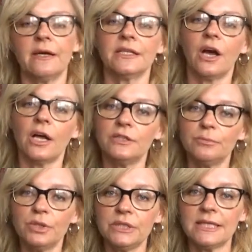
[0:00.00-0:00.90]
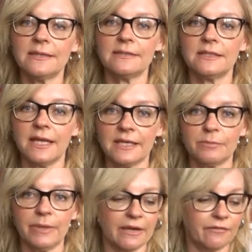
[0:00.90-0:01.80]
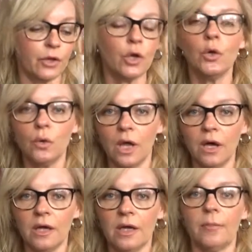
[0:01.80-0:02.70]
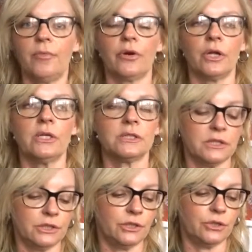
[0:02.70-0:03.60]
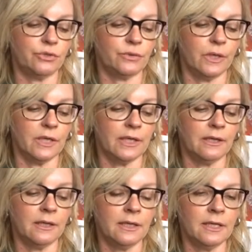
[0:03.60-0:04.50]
I kind of put it down to the SPF, the cooler product that I showed you earlier,